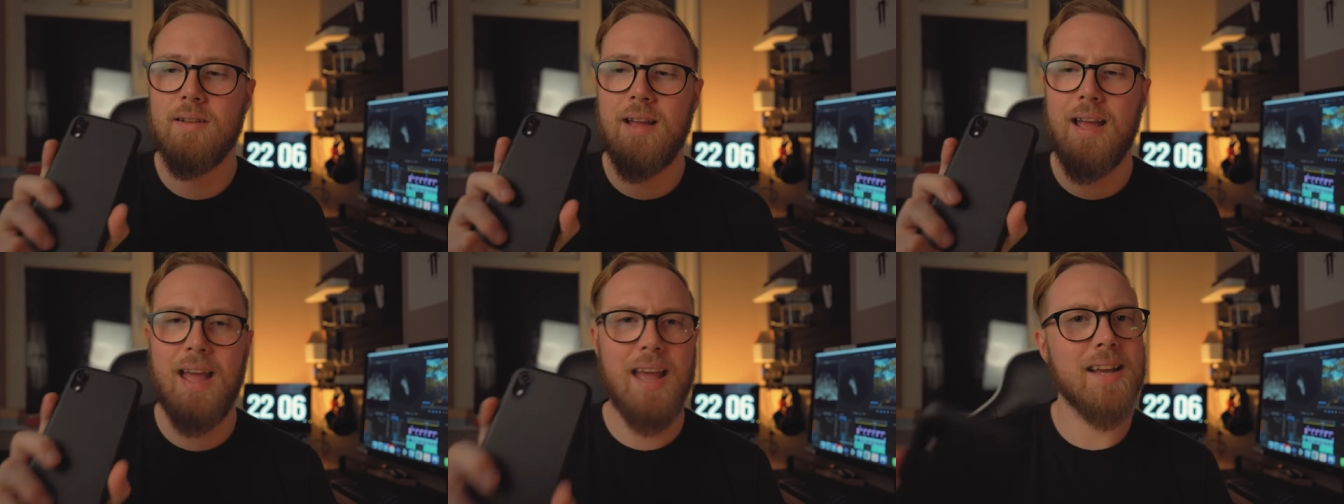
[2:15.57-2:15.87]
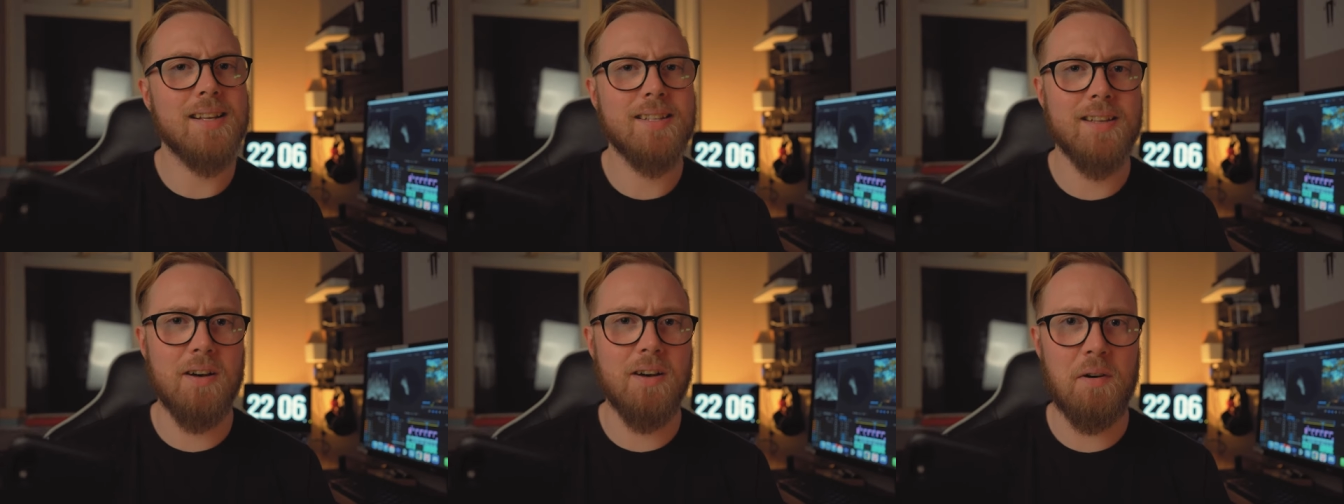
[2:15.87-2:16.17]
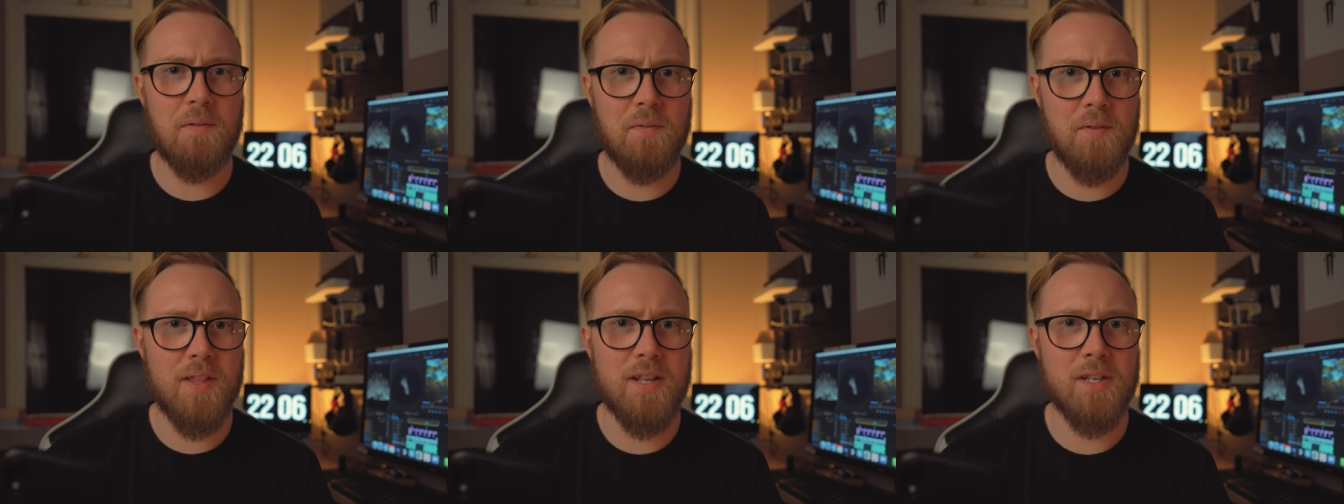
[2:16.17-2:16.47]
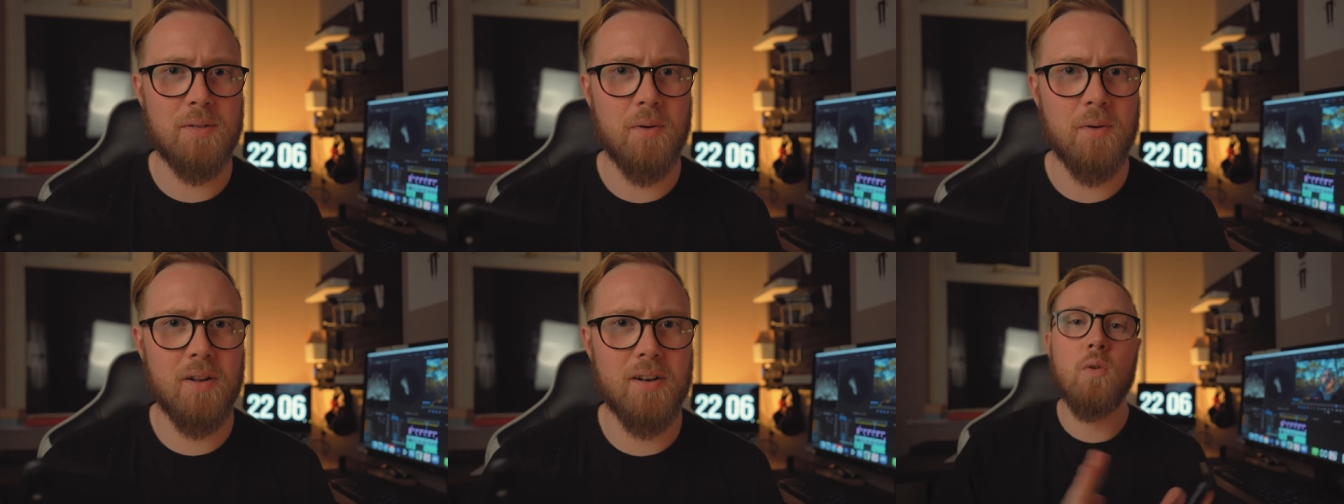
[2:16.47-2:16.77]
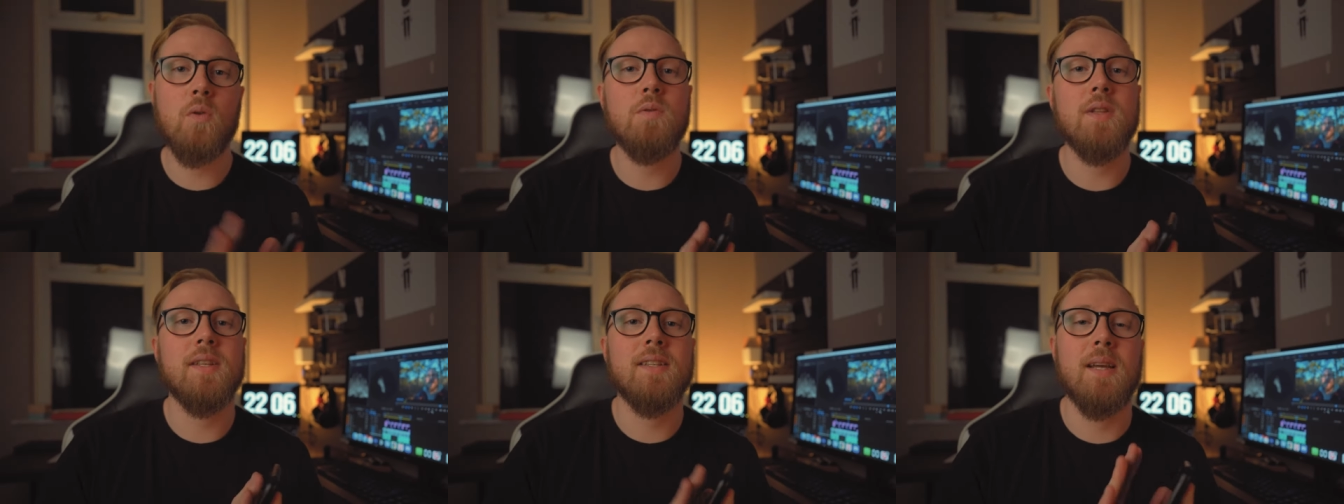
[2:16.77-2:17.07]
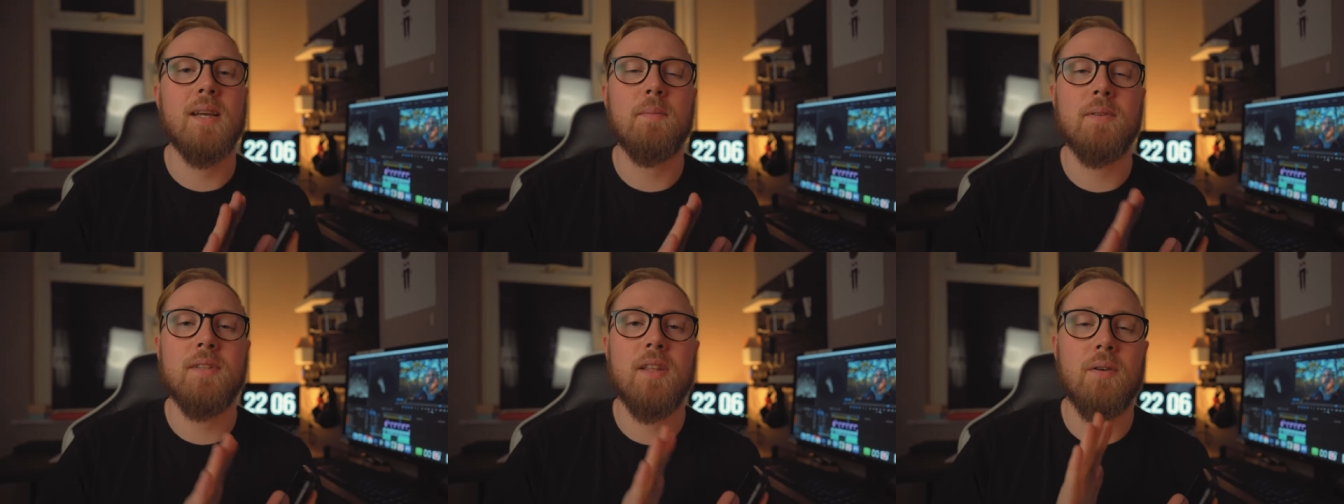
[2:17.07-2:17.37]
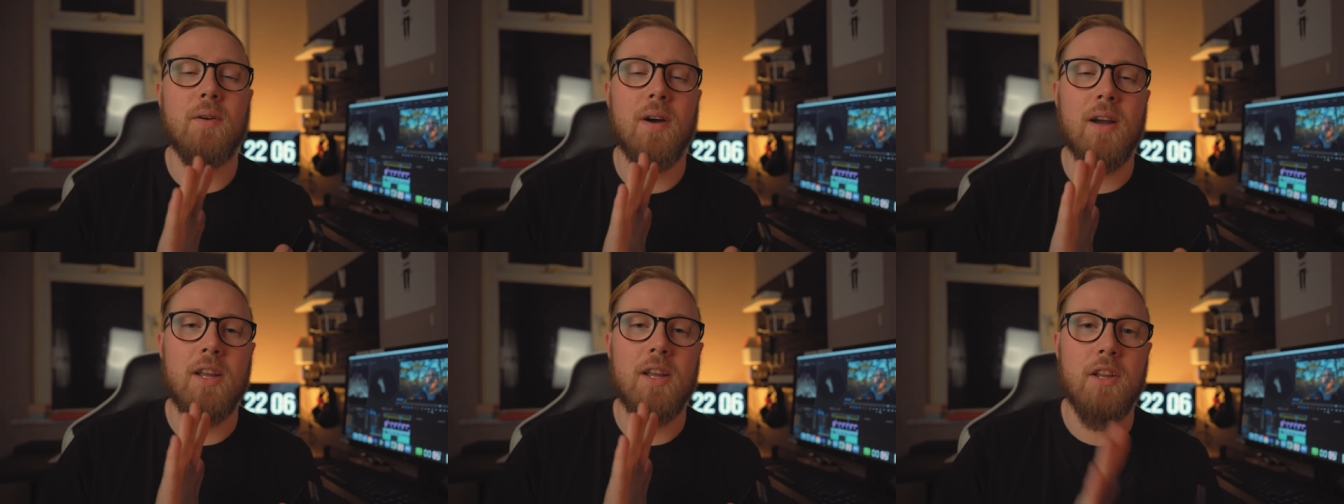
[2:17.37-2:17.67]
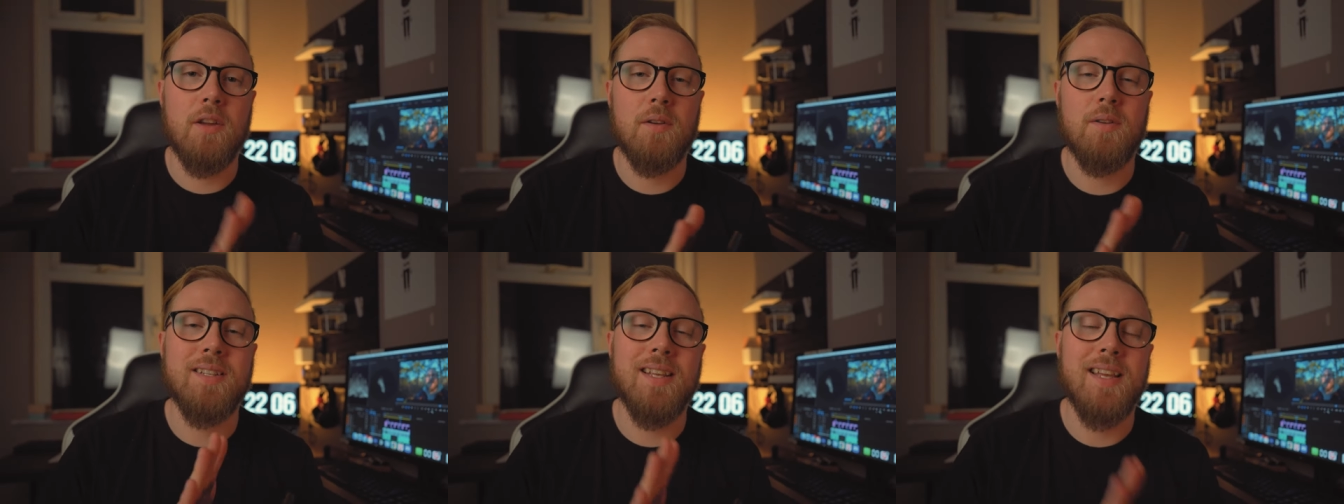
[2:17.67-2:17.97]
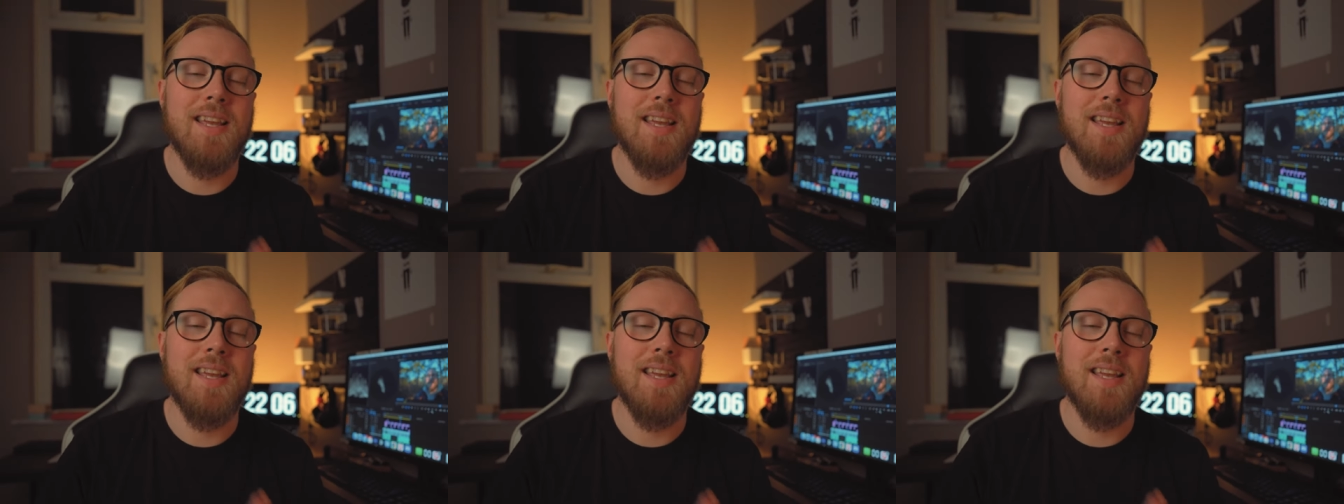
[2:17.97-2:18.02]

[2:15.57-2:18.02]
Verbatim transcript: XR for this one. All the tips though I use